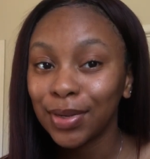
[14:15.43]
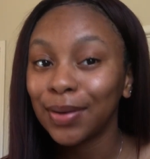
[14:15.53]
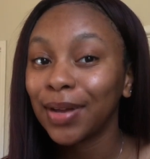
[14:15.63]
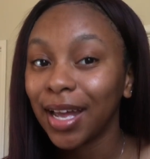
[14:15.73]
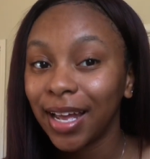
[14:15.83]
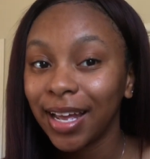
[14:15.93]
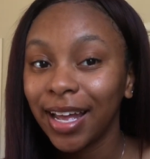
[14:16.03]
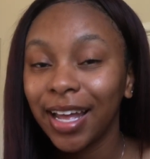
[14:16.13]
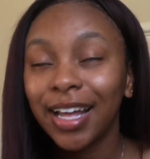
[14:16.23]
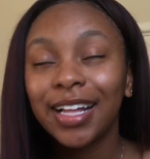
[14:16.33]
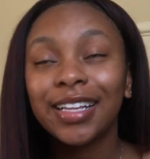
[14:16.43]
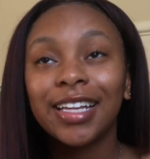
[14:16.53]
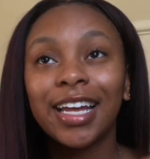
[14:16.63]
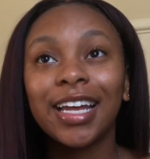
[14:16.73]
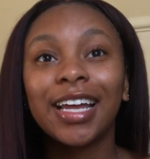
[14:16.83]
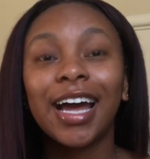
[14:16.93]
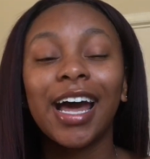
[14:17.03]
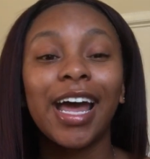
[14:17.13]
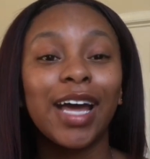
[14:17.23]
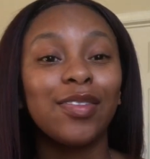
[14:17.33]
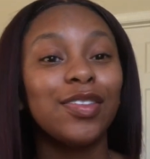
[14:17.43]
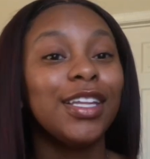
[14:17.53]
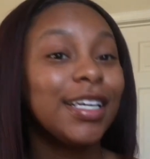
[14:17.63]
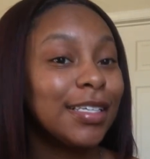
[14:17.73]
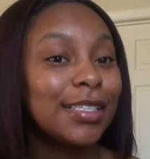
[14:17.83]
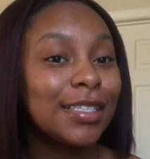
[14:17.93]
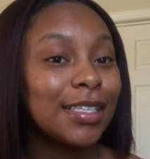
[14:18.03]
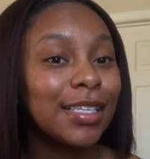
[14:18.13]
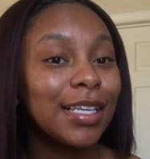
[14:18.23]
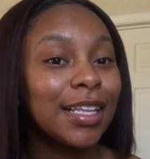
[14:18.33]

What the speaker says: okay? Like, I have this